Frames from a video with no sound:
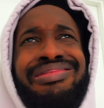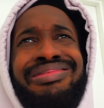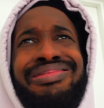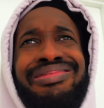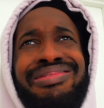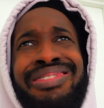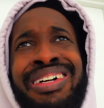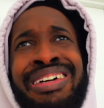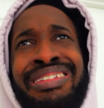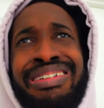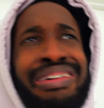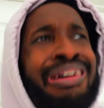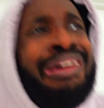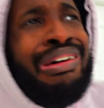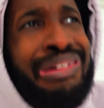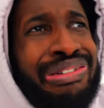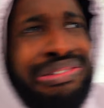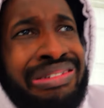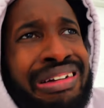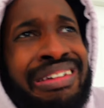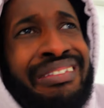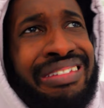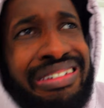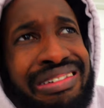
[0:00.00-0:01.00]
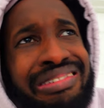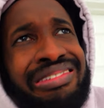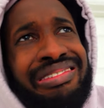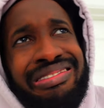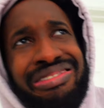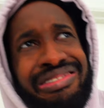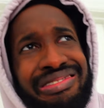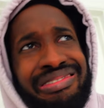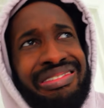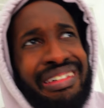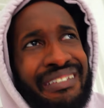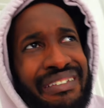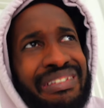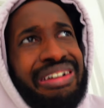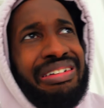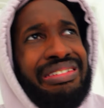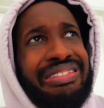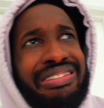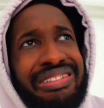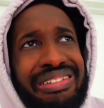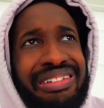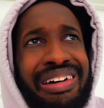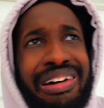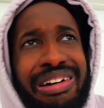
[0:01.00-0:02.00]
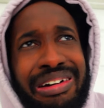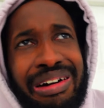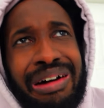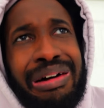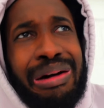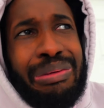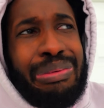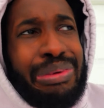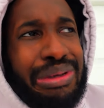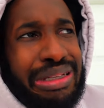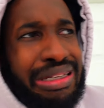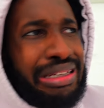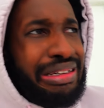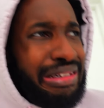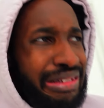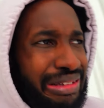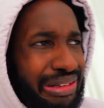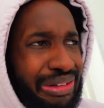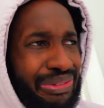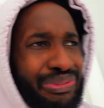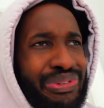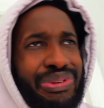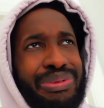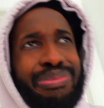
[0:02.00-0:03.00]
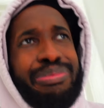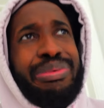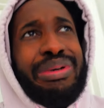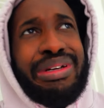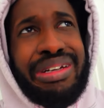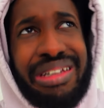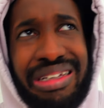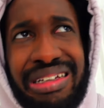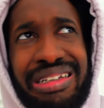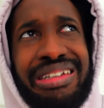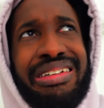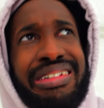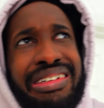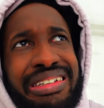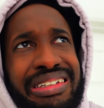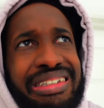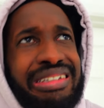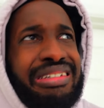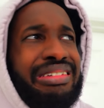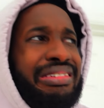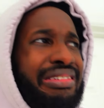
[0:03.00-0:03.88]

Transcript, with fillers: Keep dancing! I'm a kid-loving bitch!